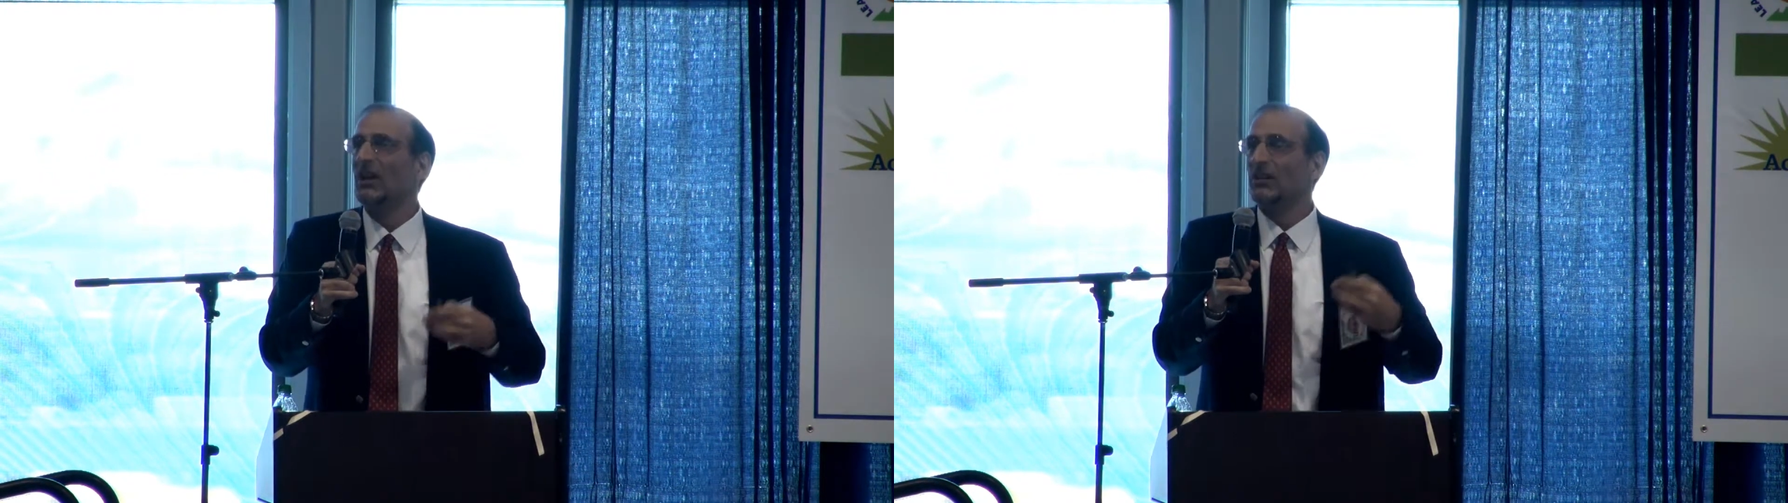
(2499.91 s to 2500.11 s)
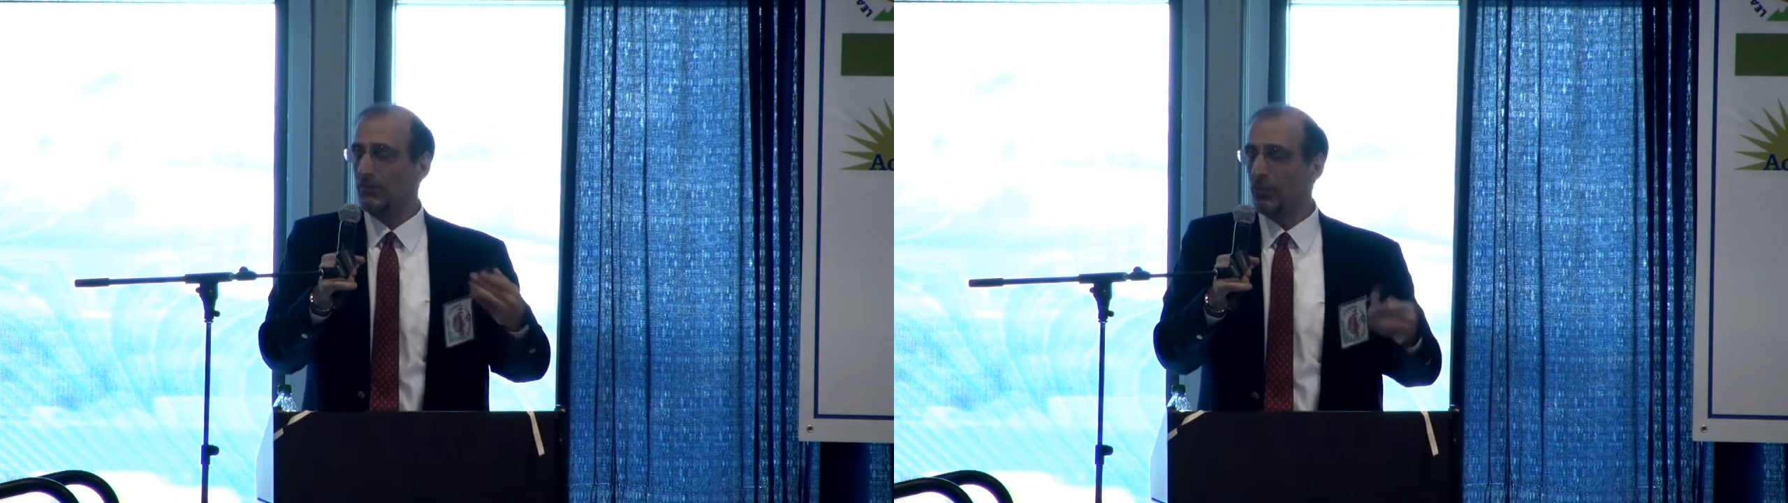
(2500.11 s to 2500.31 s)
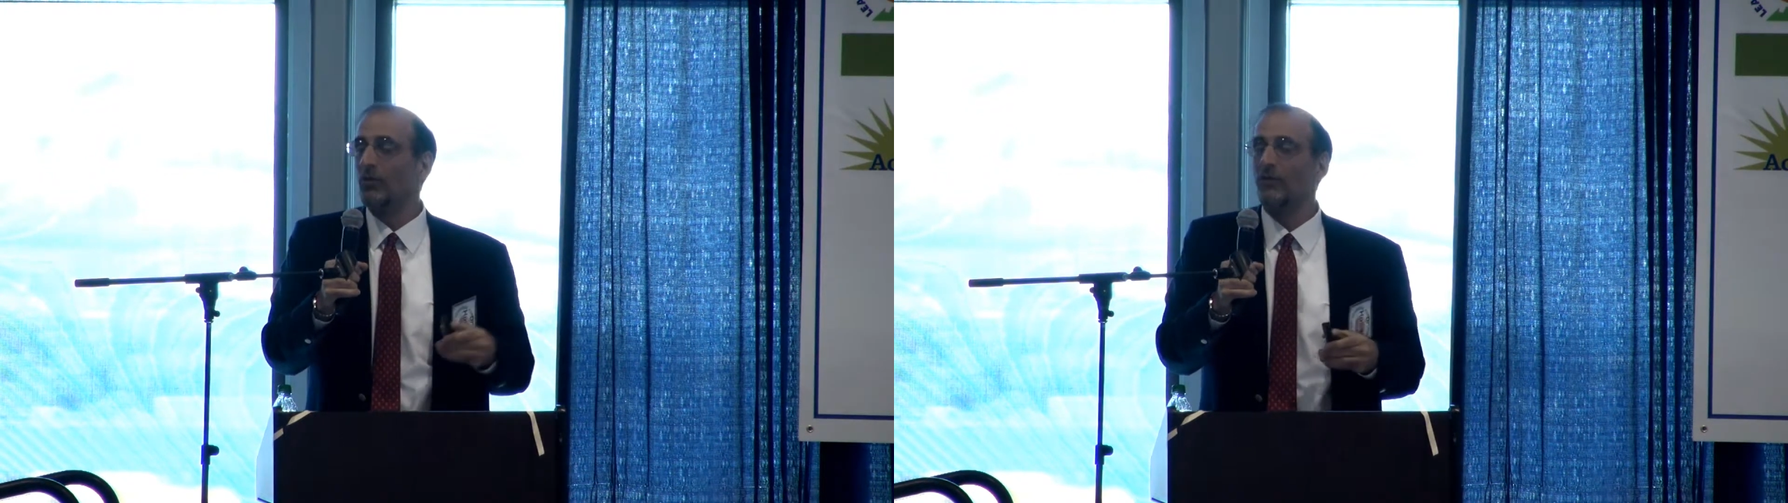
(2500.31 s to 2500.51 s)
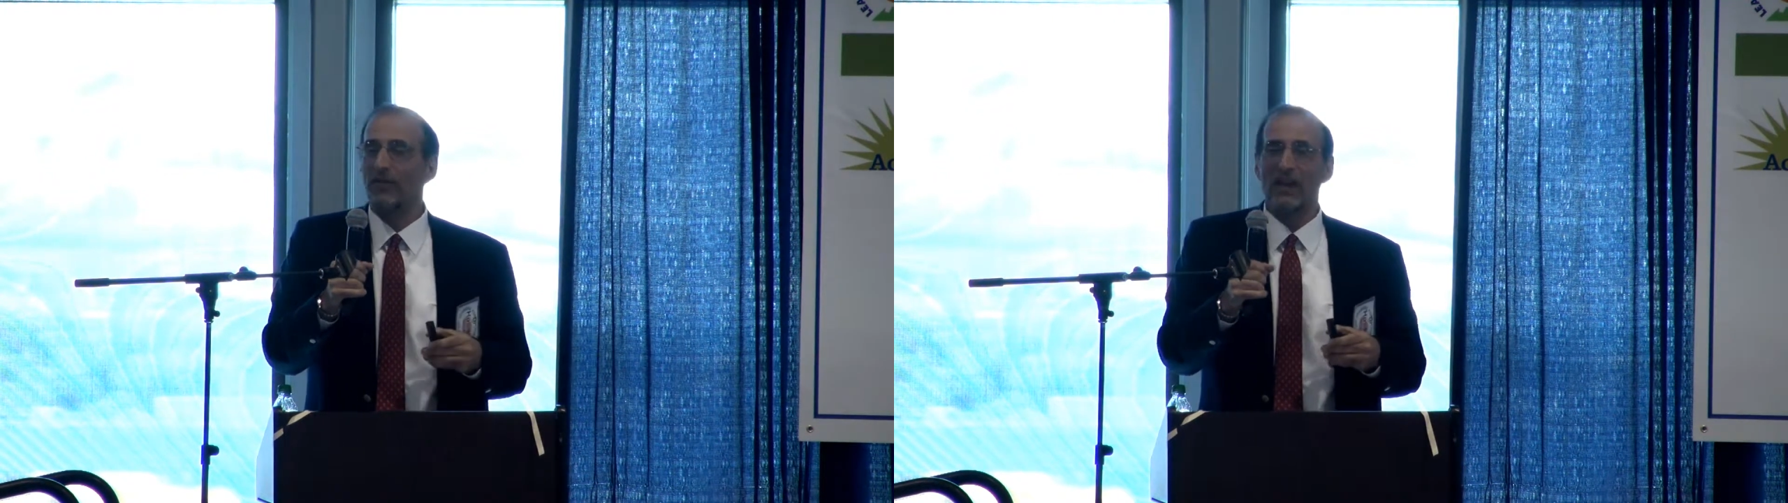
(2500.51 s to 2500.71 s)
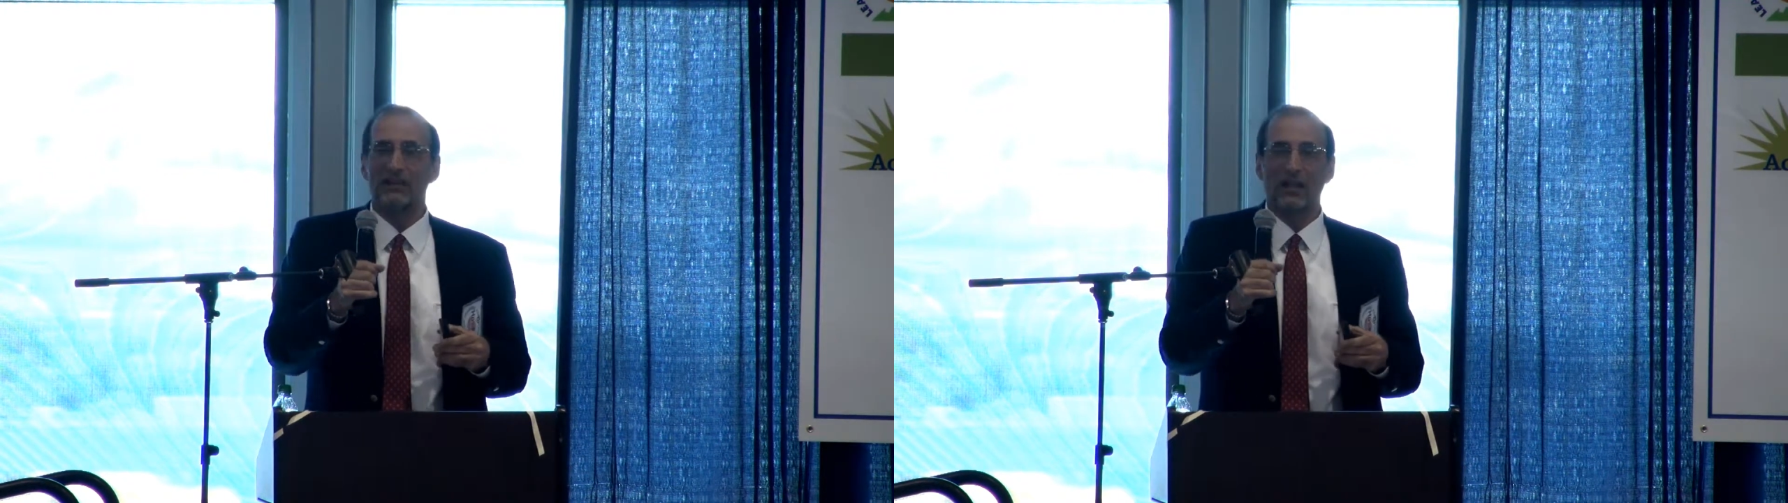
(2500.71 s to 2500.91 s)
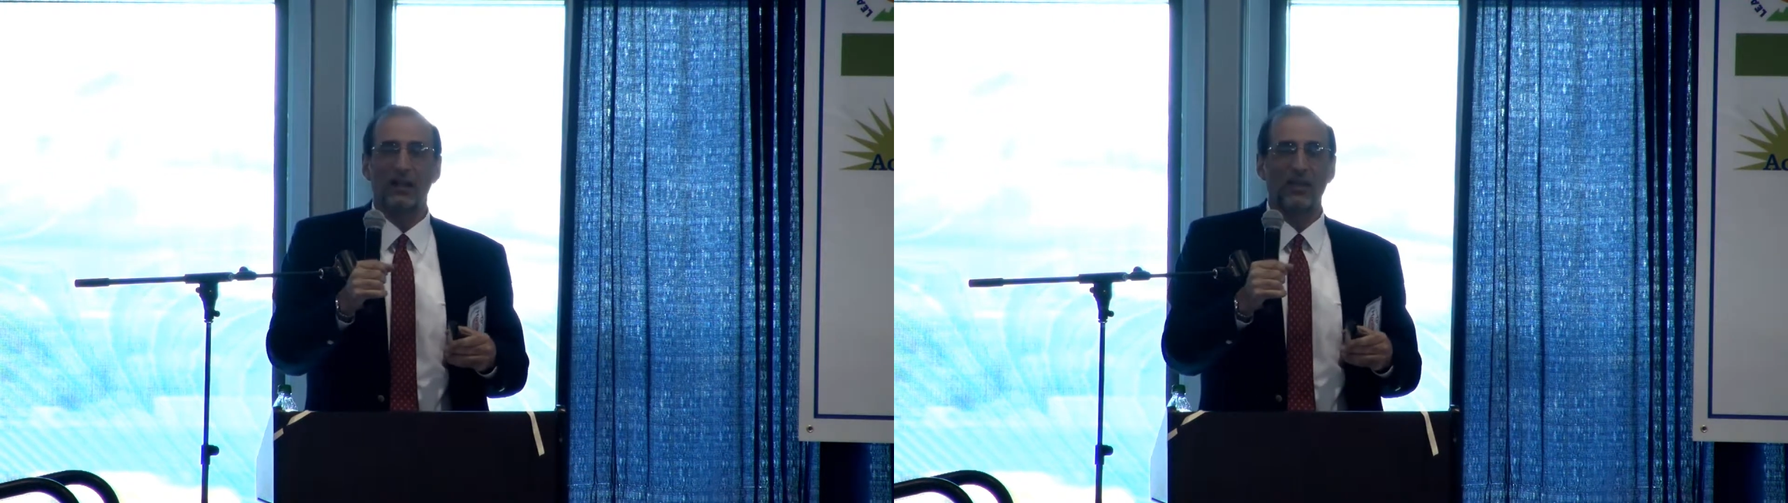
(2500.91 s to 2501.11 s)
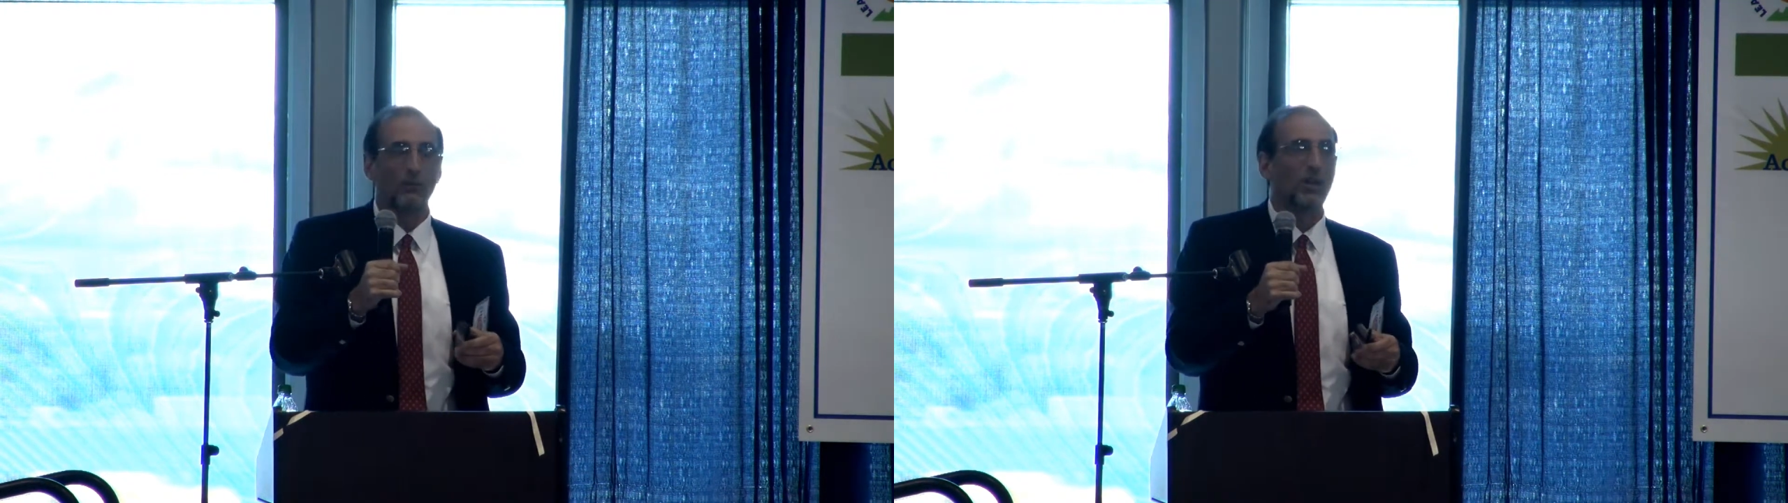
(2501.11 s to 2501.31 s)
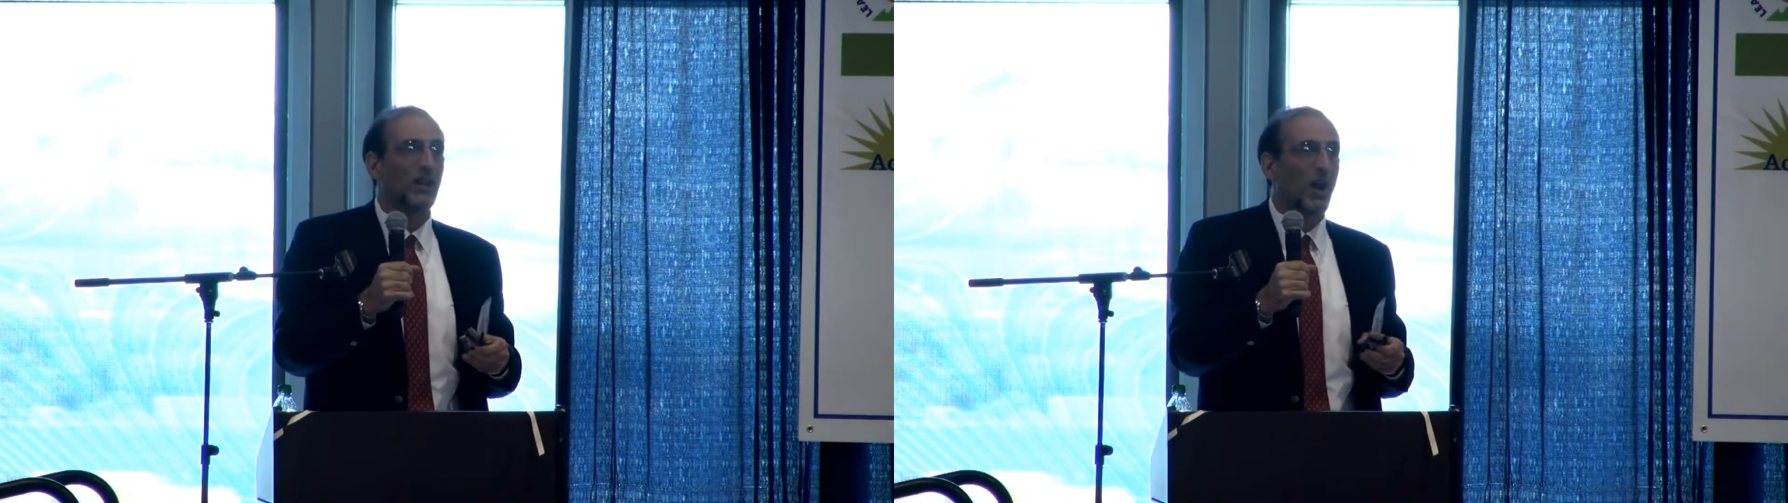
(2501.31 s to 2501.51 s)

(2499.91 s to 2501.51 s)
to prove that they really